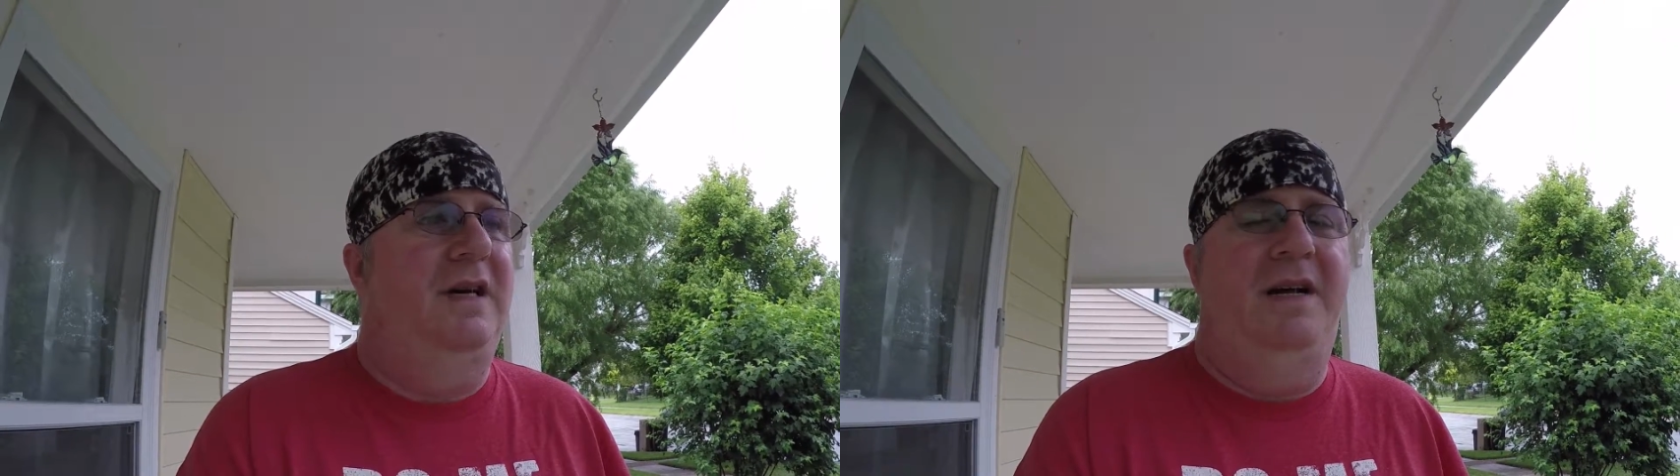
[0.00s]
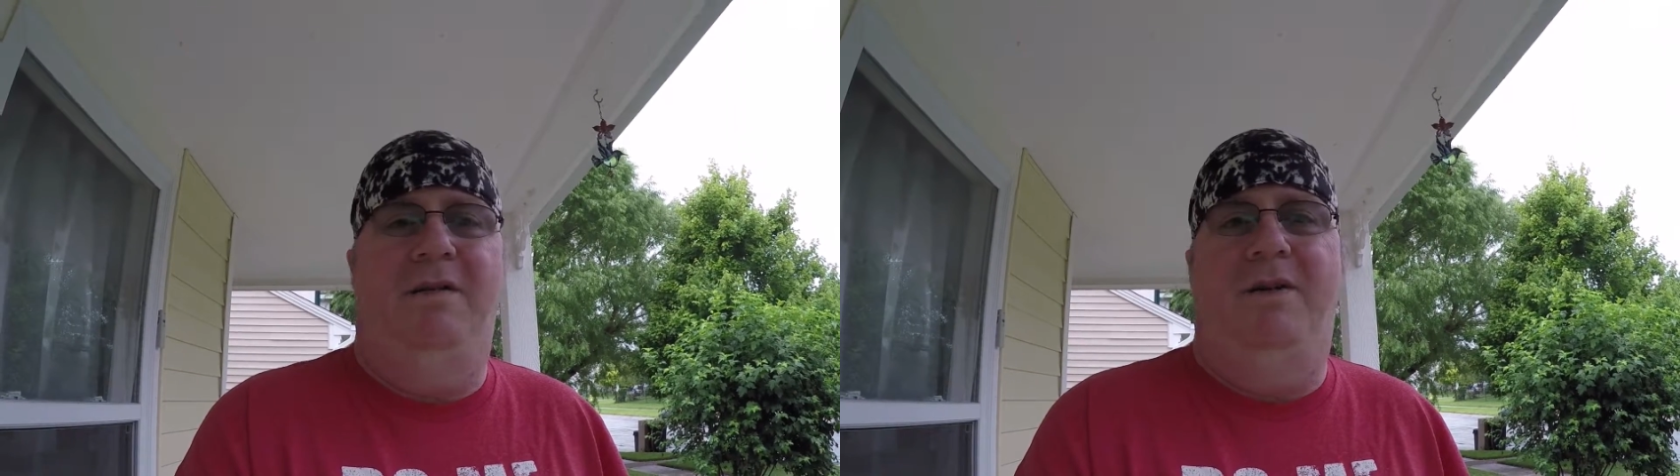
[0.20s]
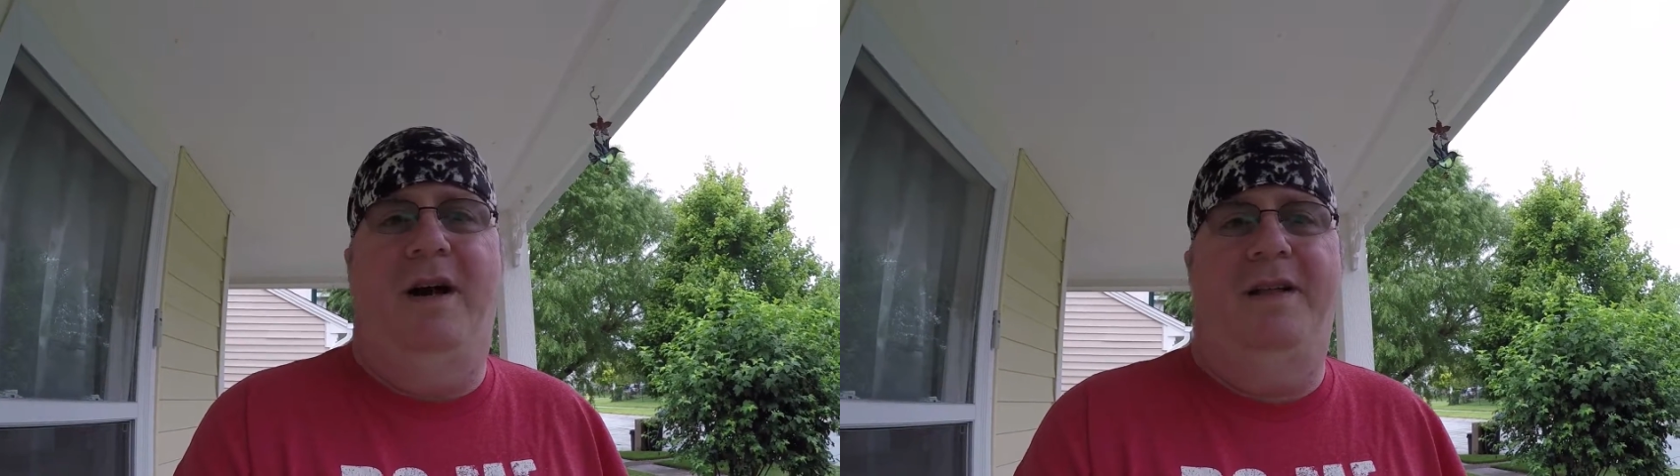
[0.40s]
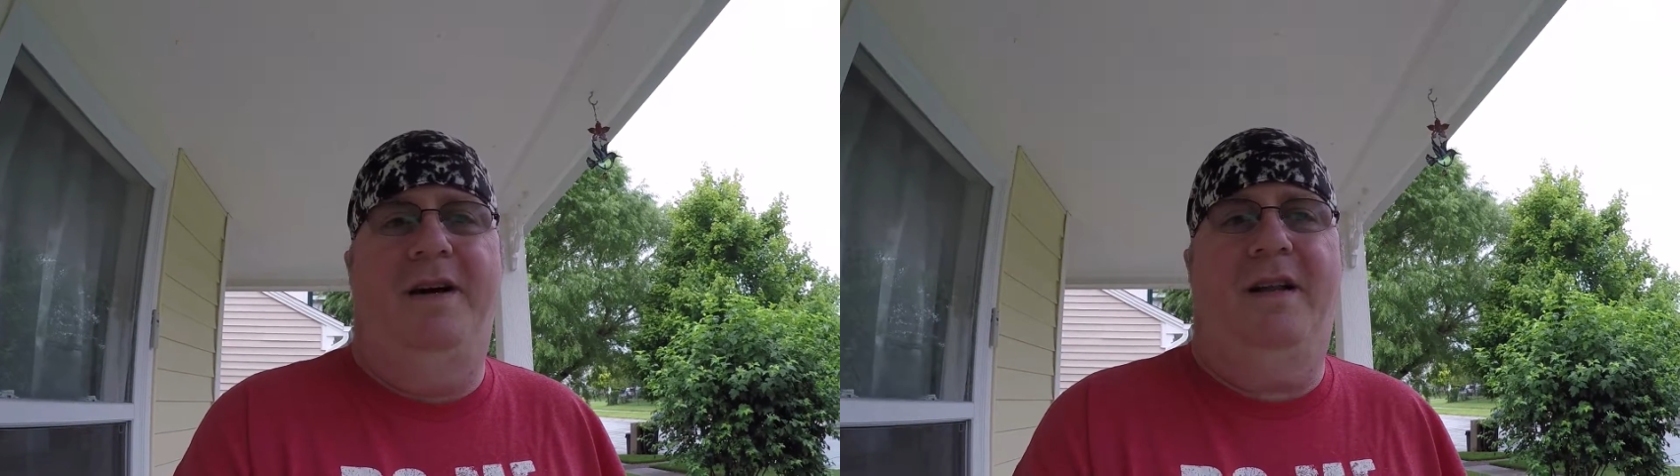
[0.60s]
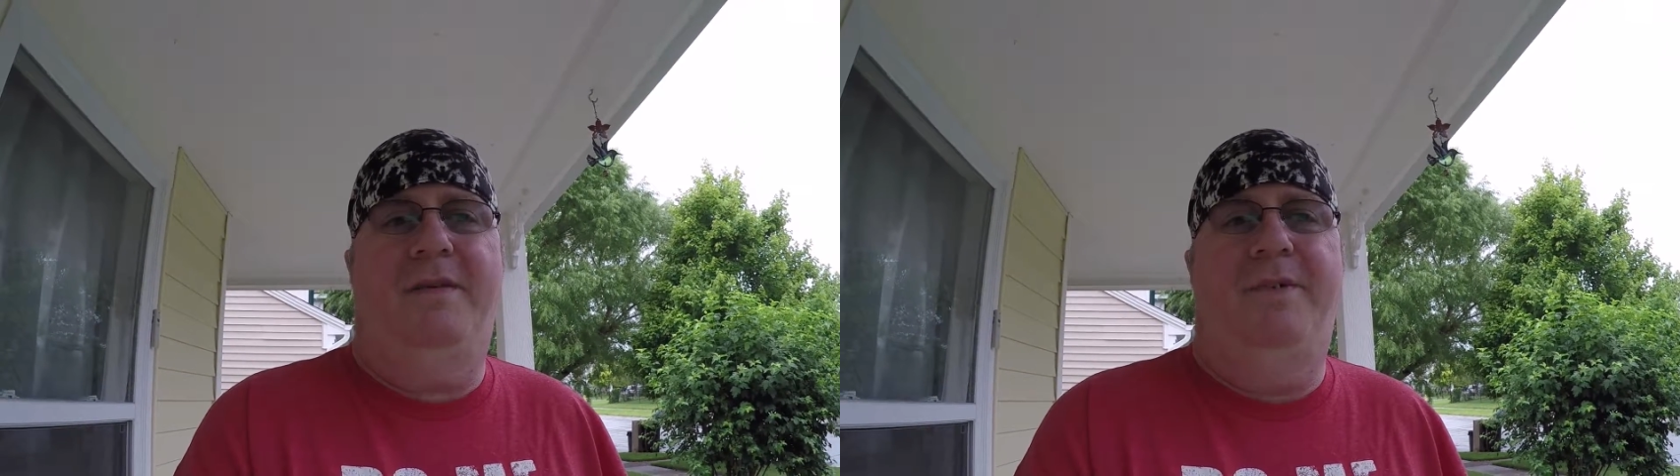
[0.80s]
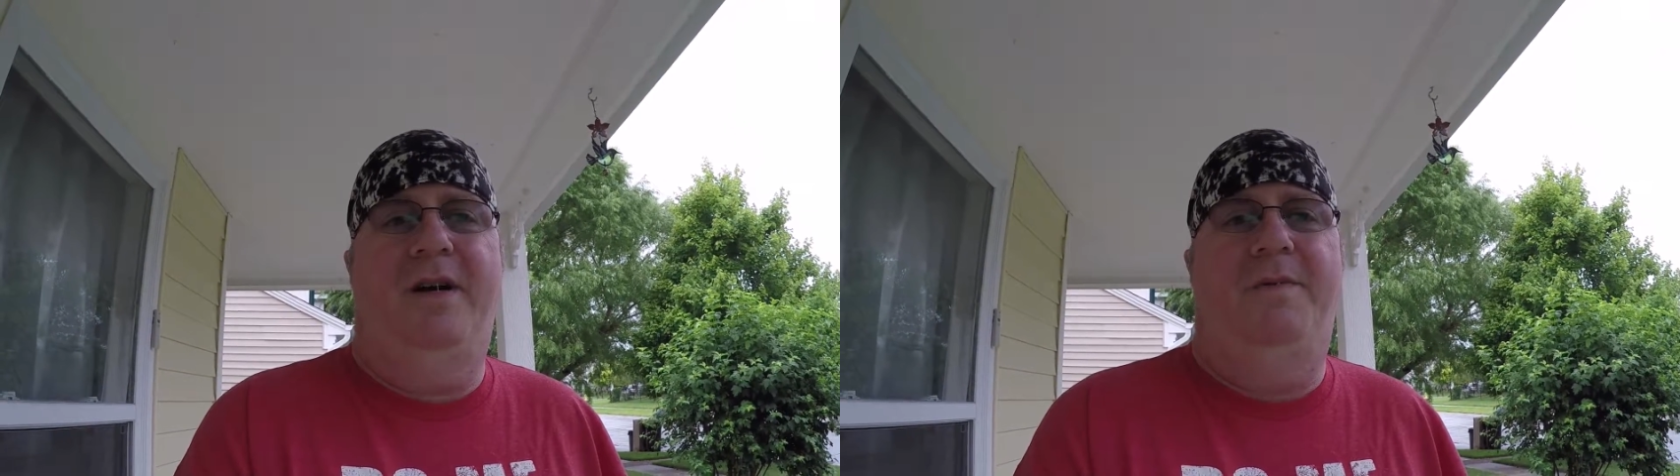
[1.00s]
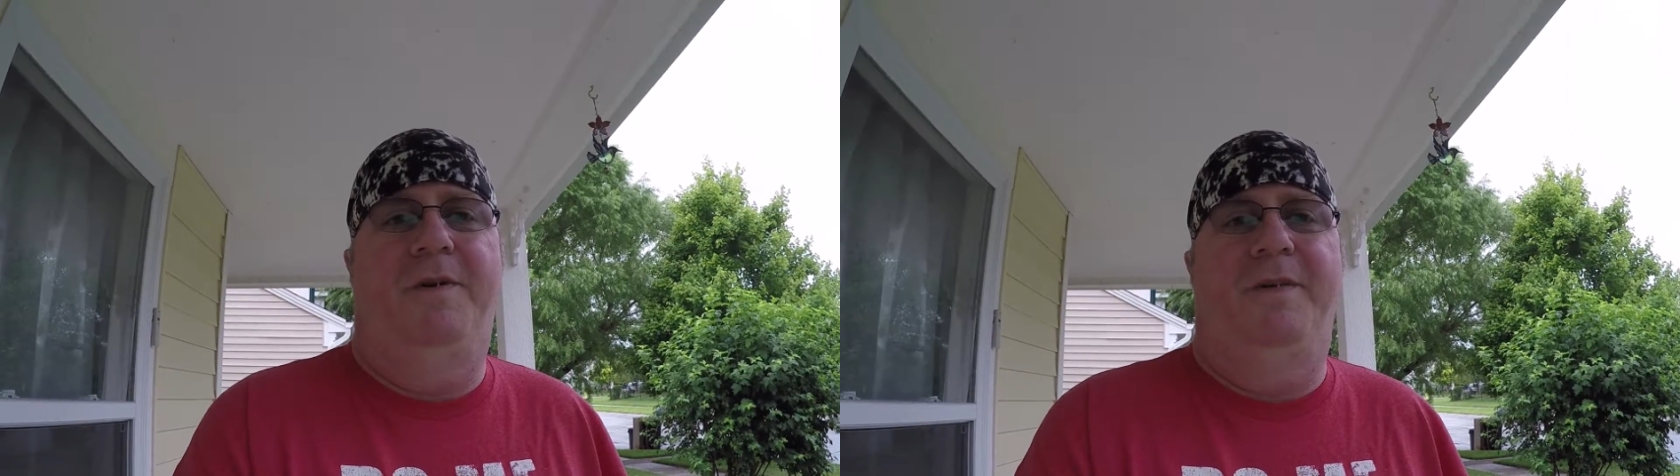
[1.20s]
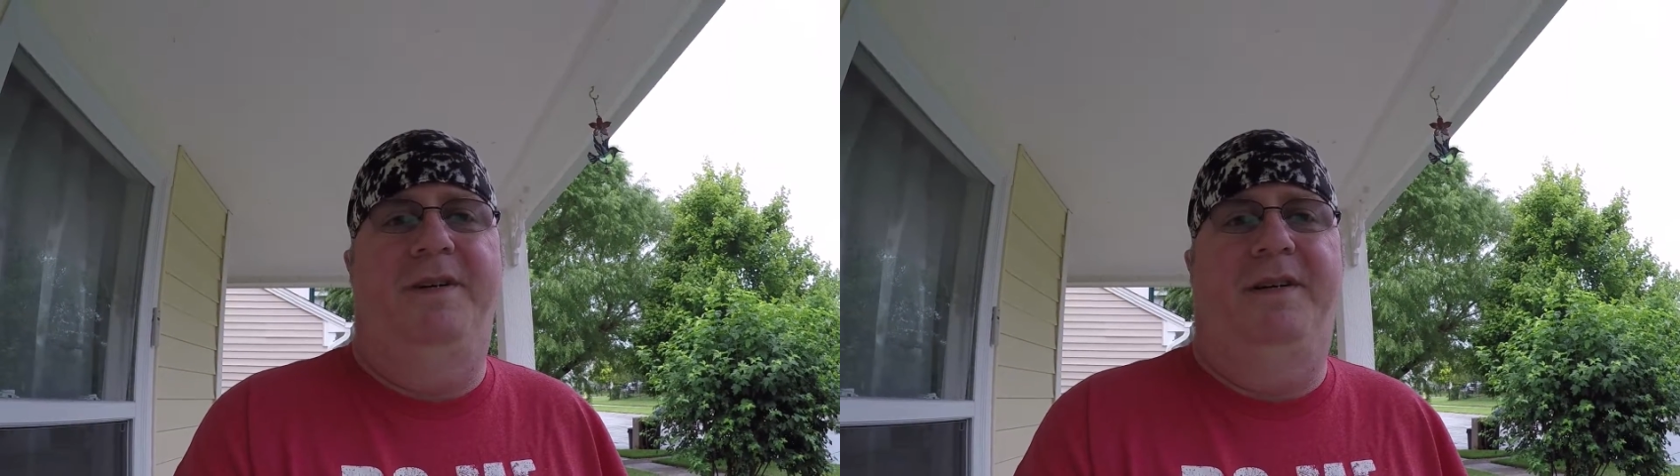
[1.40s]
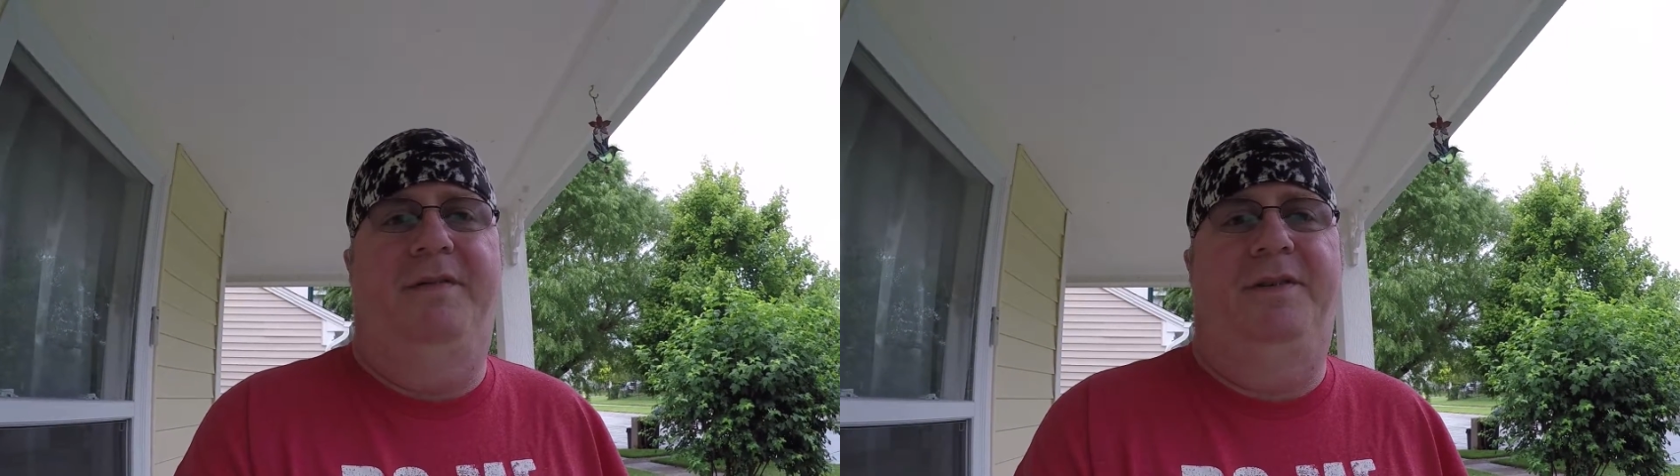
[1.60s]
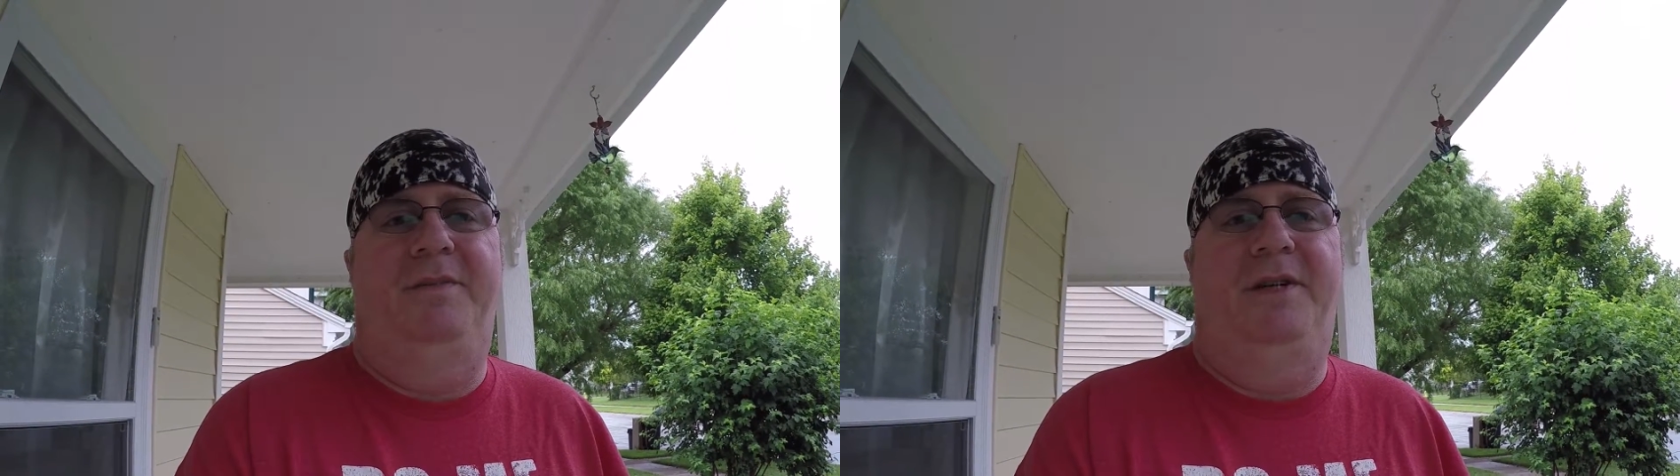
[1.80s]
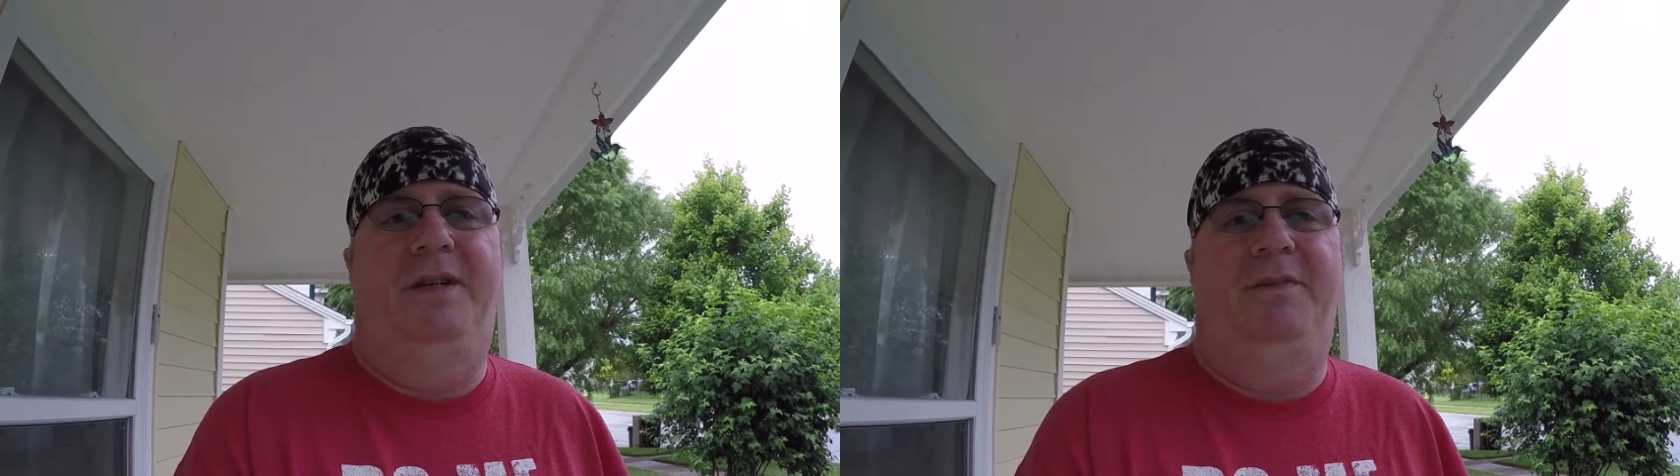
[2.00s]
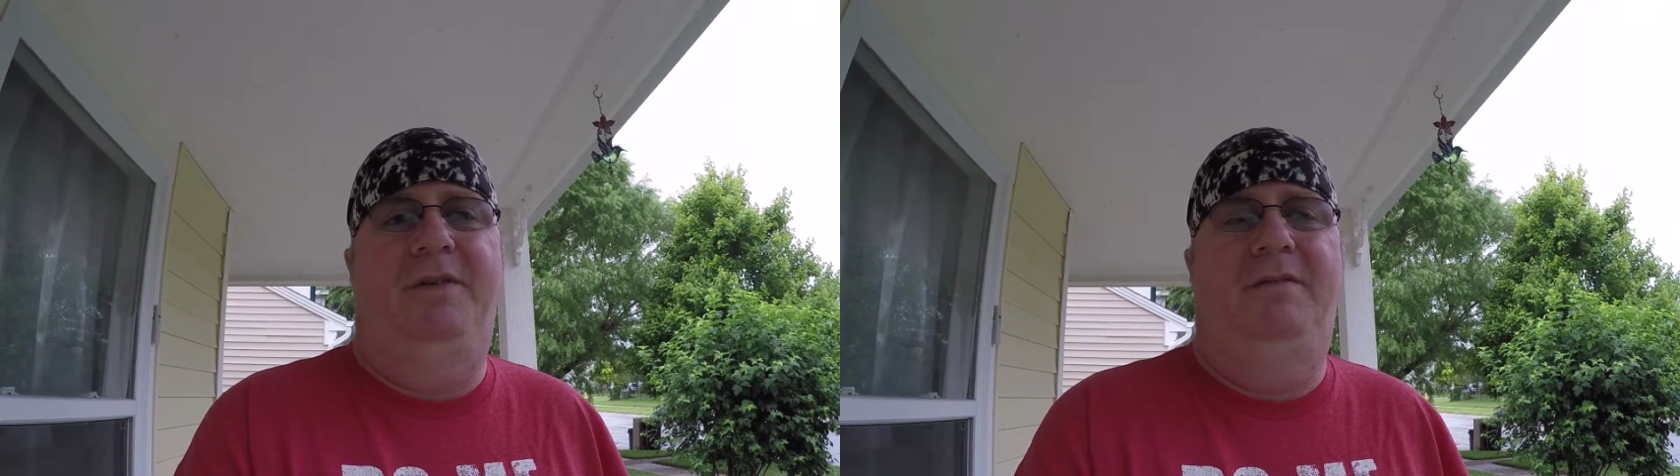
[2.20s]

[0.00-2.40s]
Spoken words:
I don't know how the hell I put up with myself sometimes.